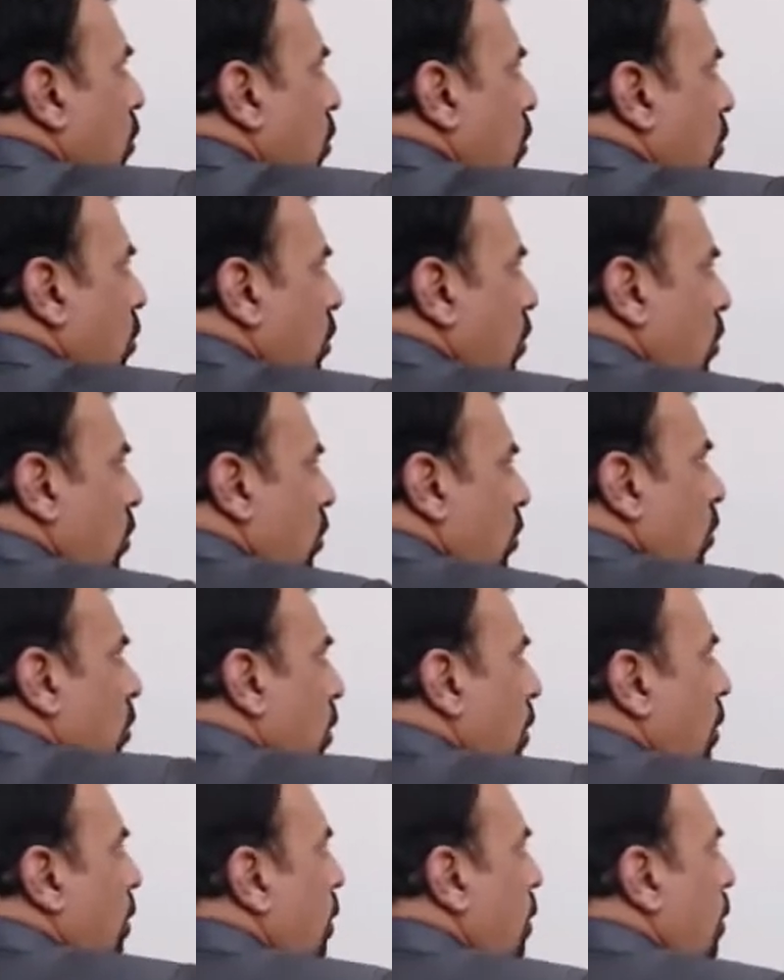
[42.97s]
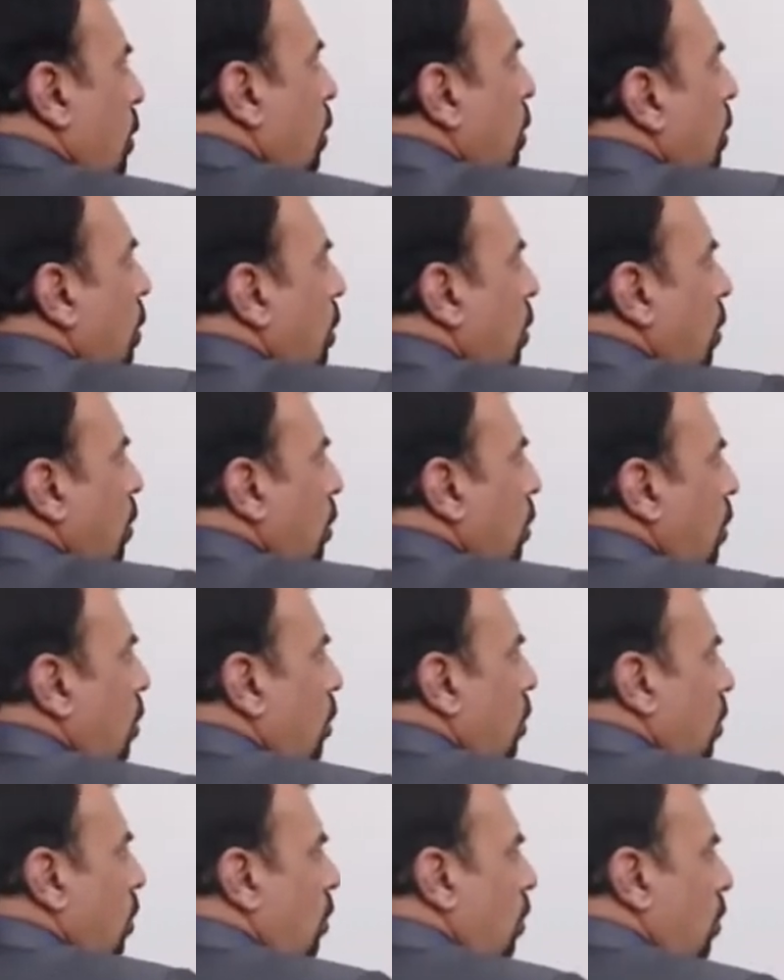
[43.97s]
and now we are going to label
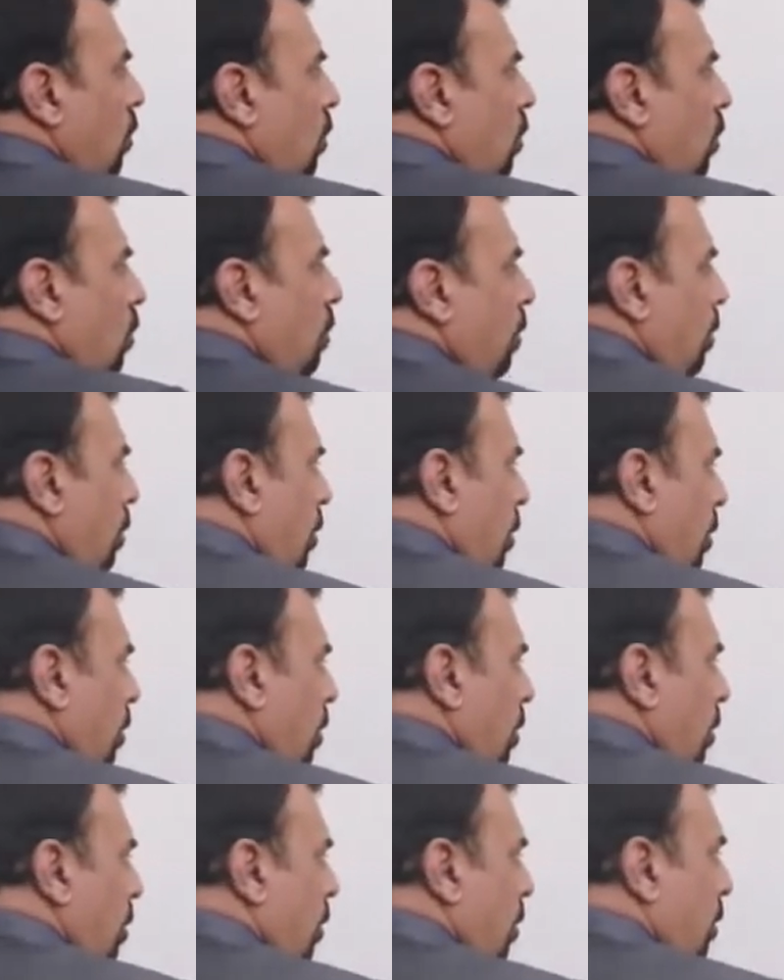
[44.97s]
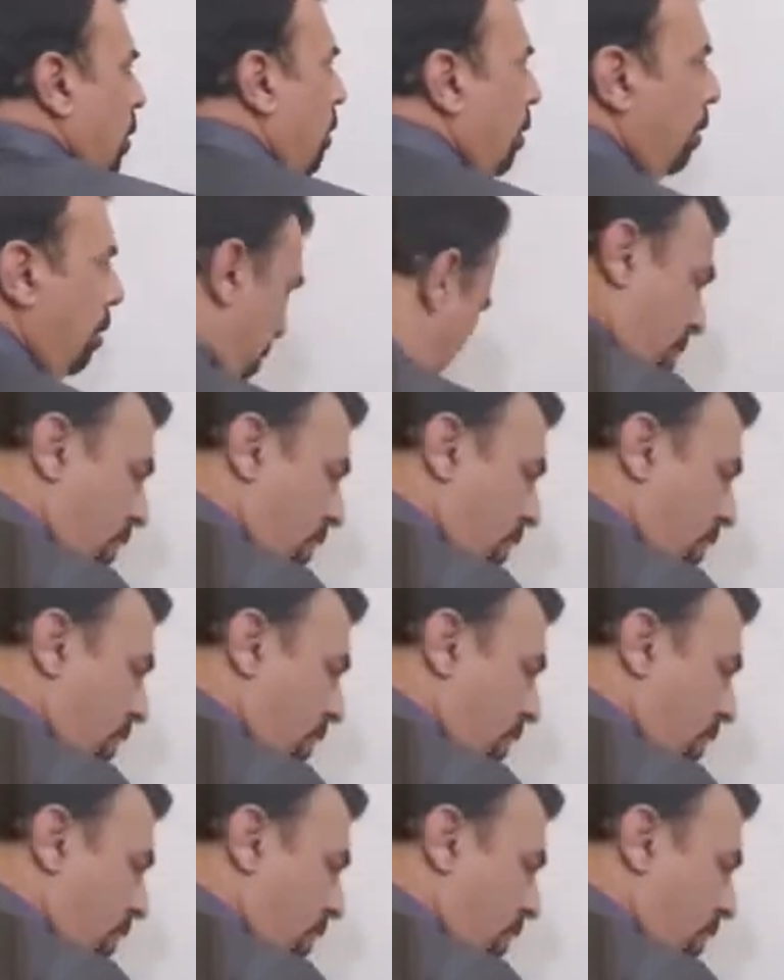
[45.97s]
it dif its different parts